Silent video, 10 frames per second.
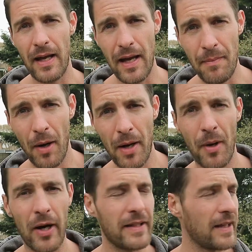in my
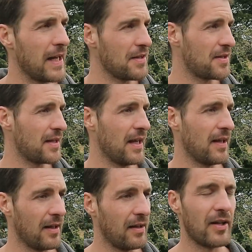mind, it's,
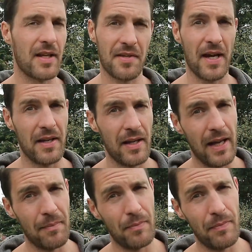like I say
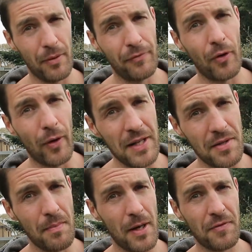before, it's
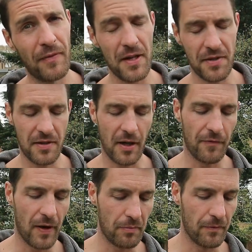the most versatile
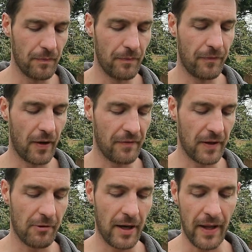Vibram
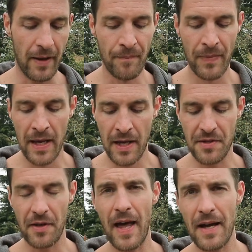Fivefinger out there.
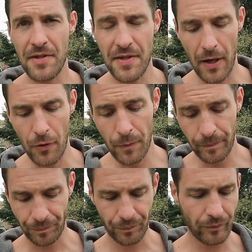So that sole
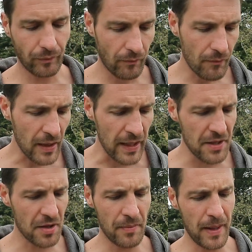
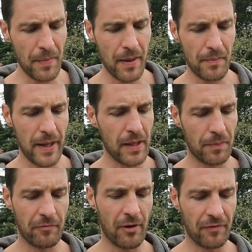is going to be made up
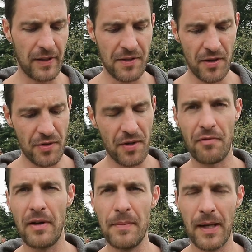of roughly 2 to
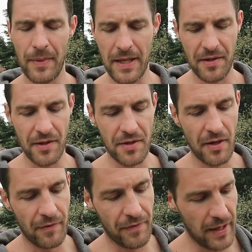3 millimeters
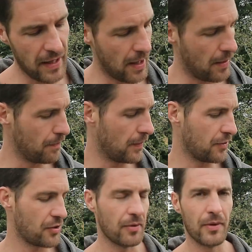of the, I'll
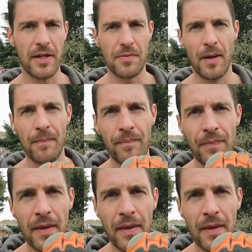show on this one,